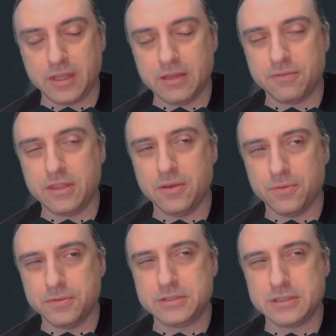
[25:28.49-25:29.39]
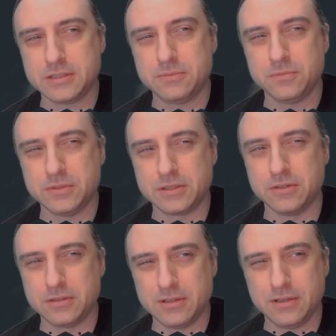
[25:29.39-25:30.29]
If the old system was
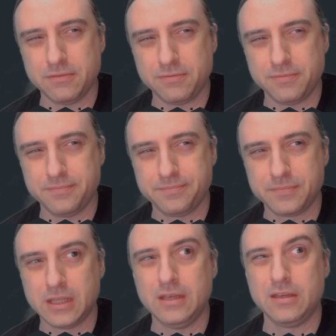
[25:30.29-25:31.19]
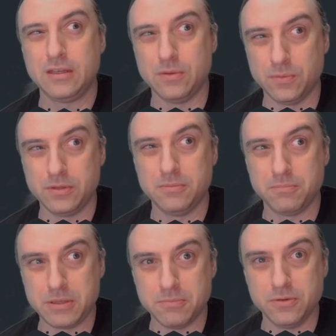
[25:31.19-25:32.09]
good enough, you wouldn't
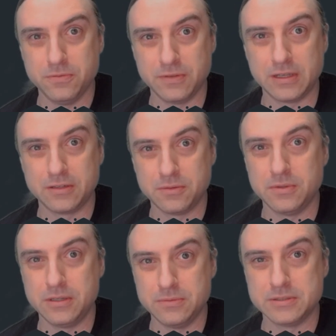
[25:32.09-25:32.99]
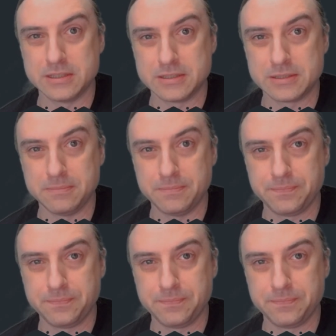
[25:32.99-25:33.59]
be moving to a new system.